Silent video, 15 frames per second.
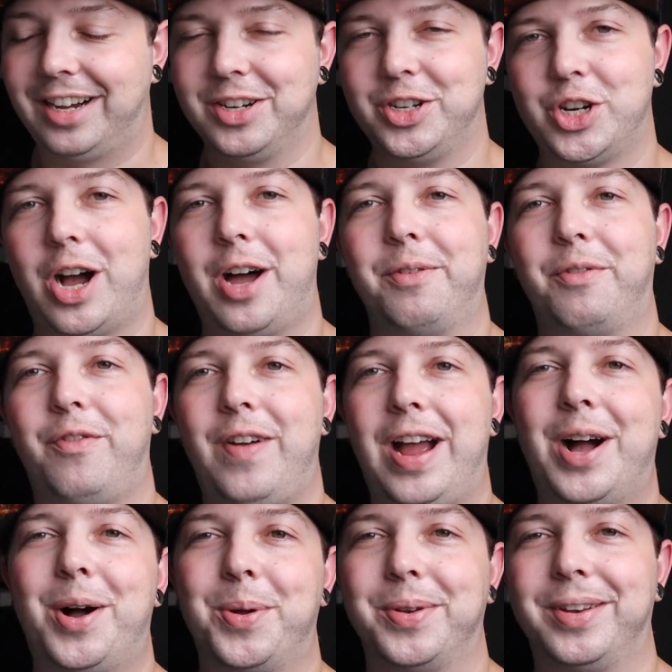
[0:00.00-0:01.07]
John
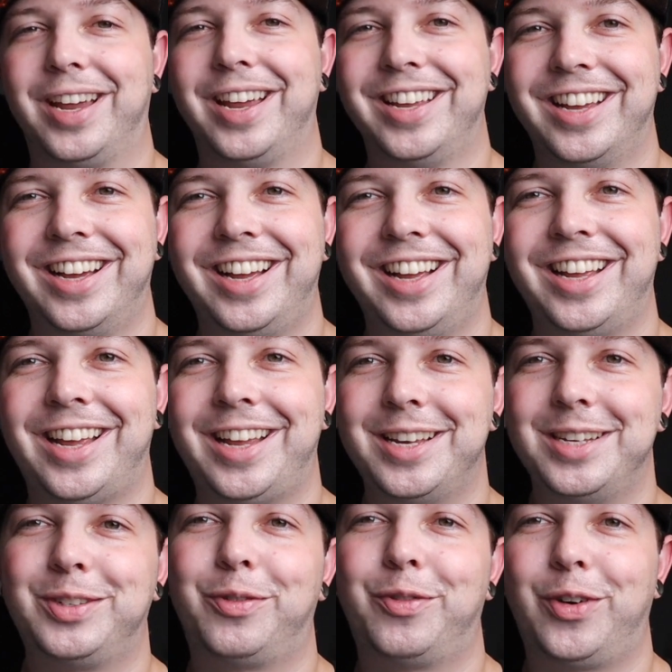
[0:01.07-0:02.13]
found
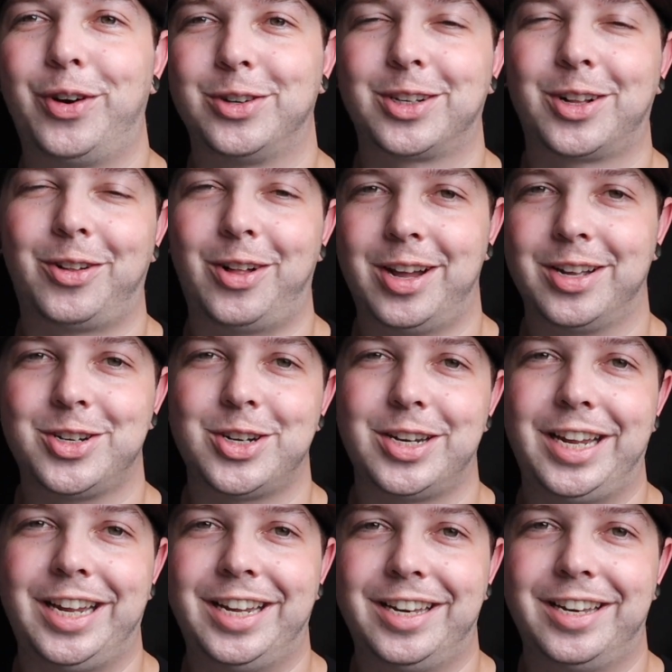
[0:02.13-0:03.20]
his first clutch
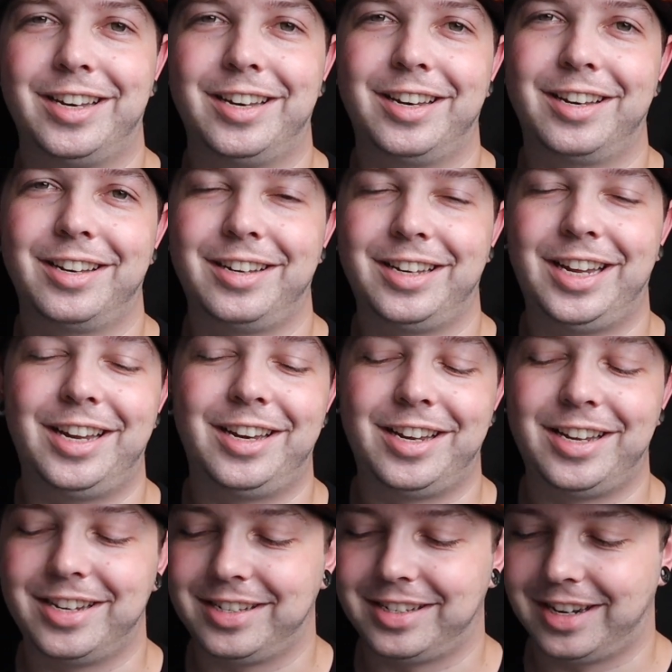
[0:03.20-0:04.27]
in
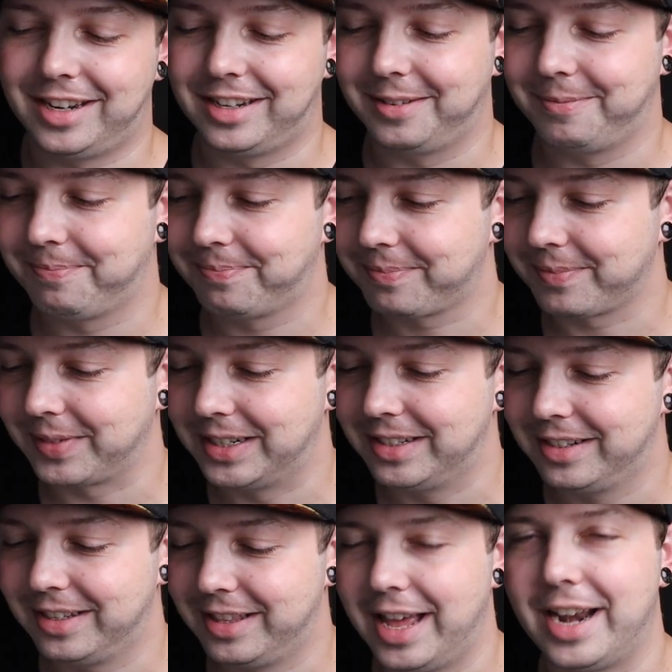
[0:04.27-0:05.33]
his
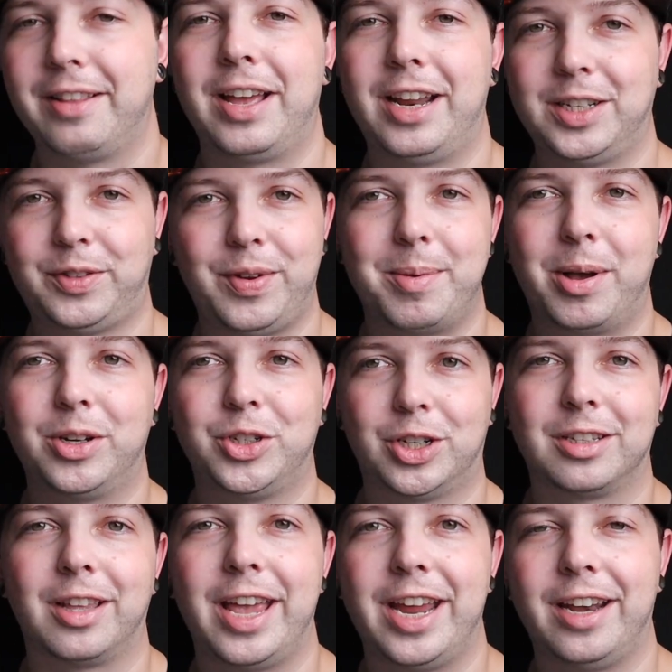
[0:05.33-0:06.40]
that his female had
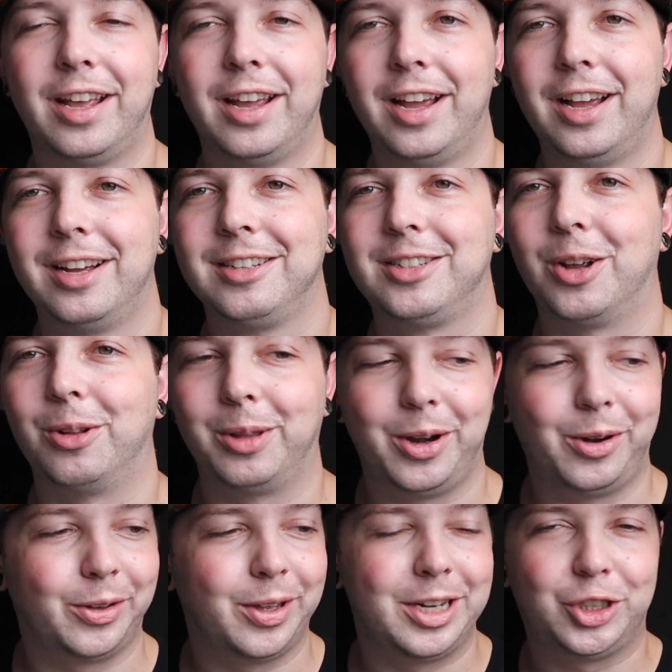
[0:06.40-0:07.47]
just laid. So
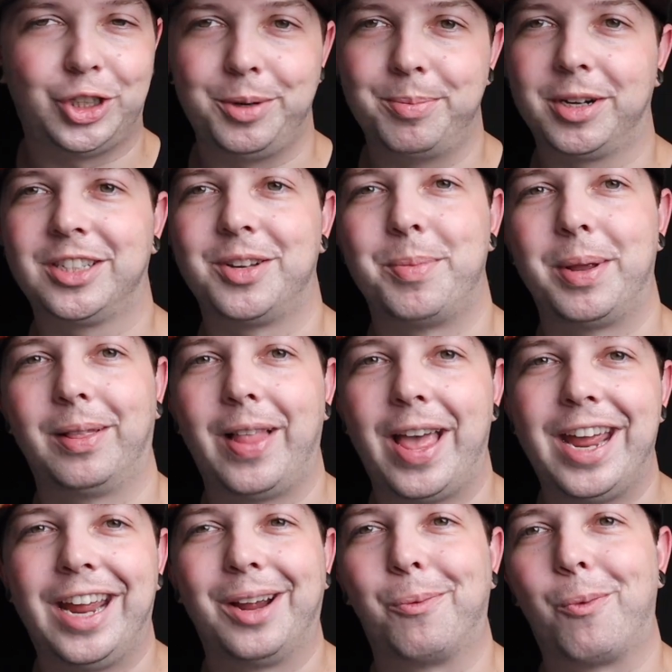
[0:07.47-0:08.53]
literally, she must have been
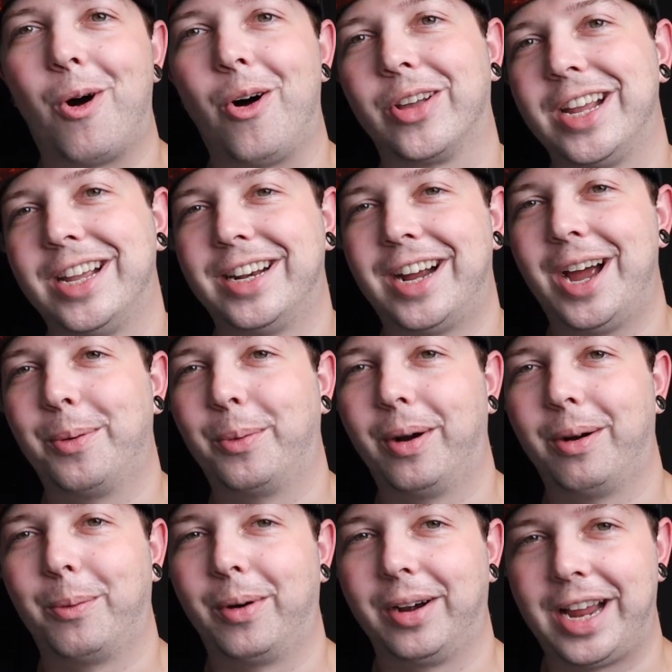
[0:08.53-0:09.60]
laying while he and I
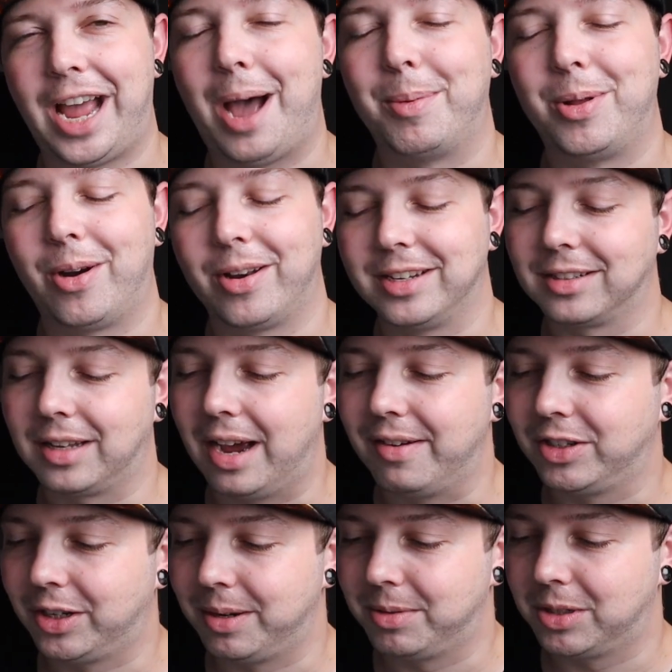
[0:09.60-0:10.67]
were gabbing on his
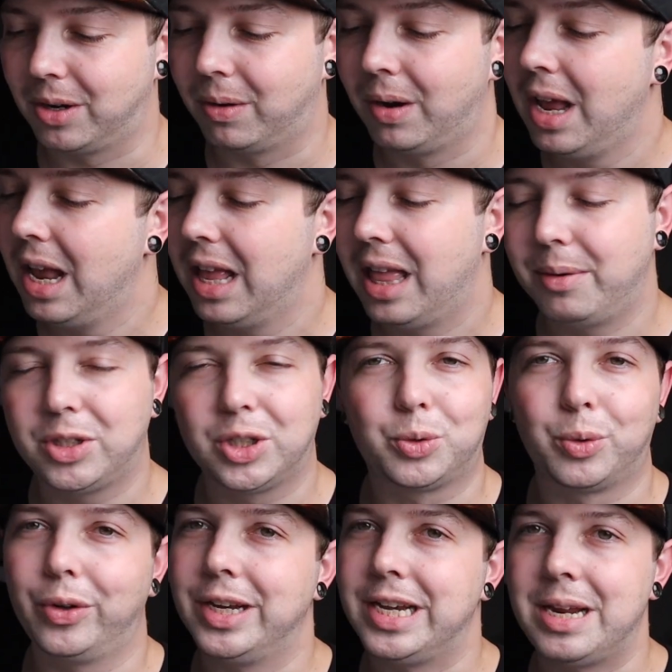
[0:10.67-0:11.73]
live stream. So that was just
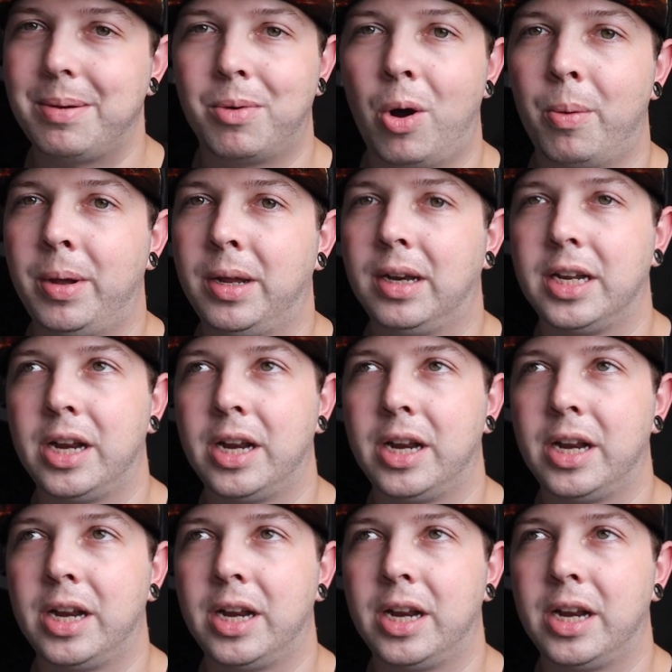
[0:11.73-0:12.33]
a really neat moment.